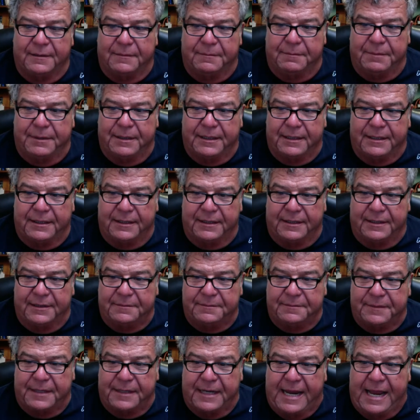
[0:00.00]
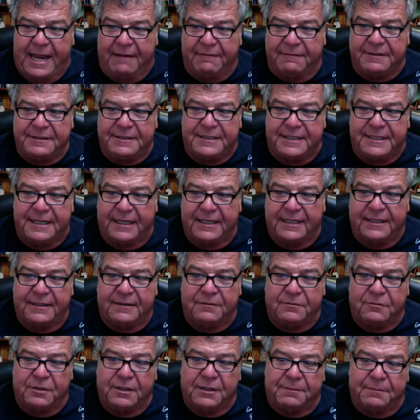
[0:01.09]
But I haven't done
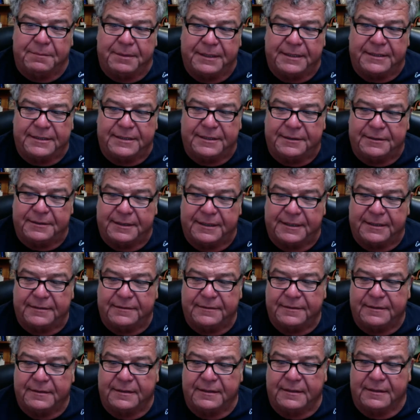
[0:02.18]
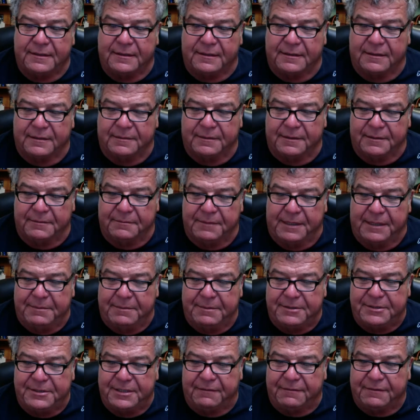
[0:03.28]
it with big tuna. Maybe
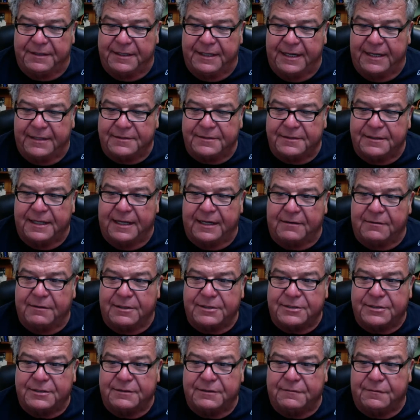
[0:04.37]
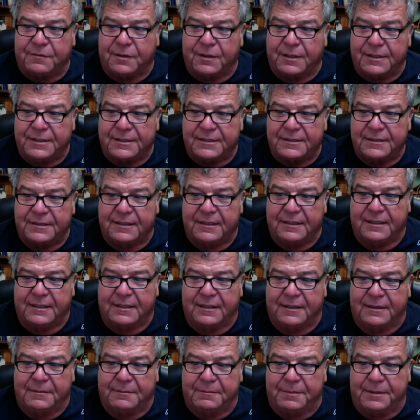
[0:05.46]
Jeff can answer that question for us.
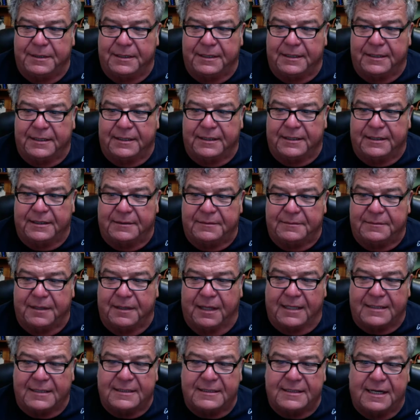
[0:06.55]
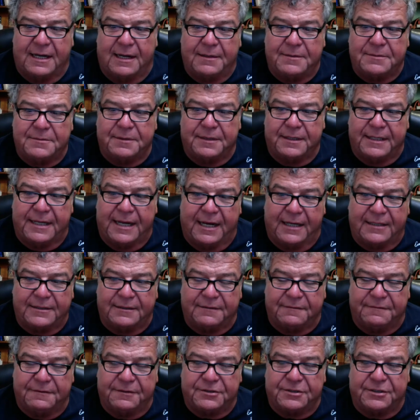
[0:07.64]
But lots of times when the guys are
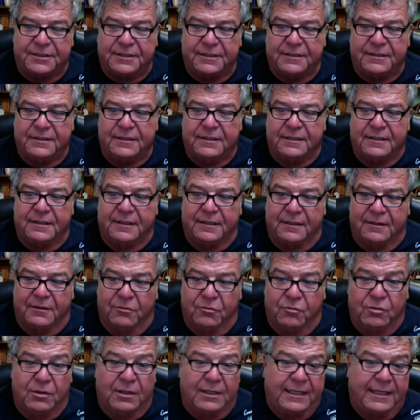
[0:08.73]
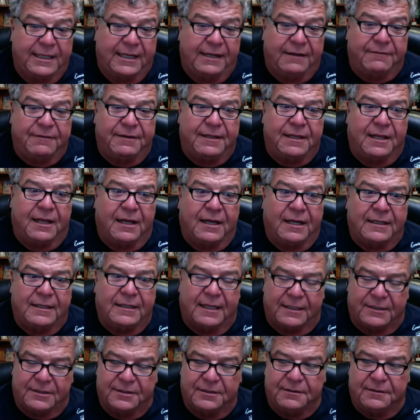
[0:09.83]
fishing really heavy line,
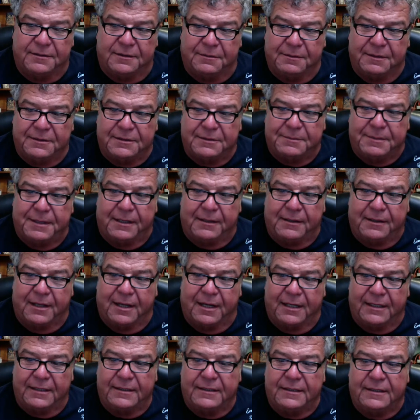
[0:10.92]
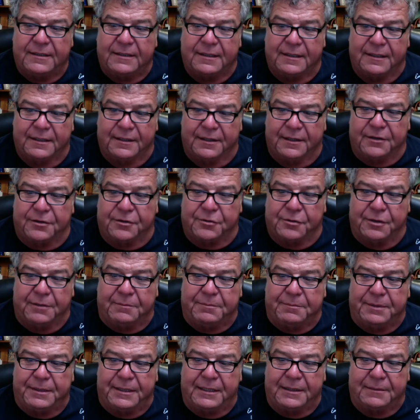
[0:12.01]
like 200-300-pound line, they're
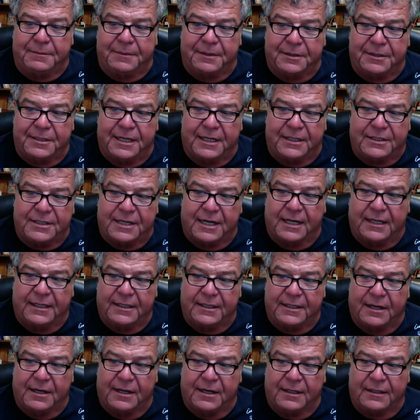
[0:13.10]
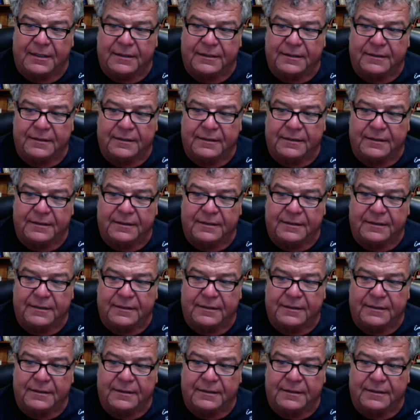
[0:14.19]
crimping them. They're not tying a knot.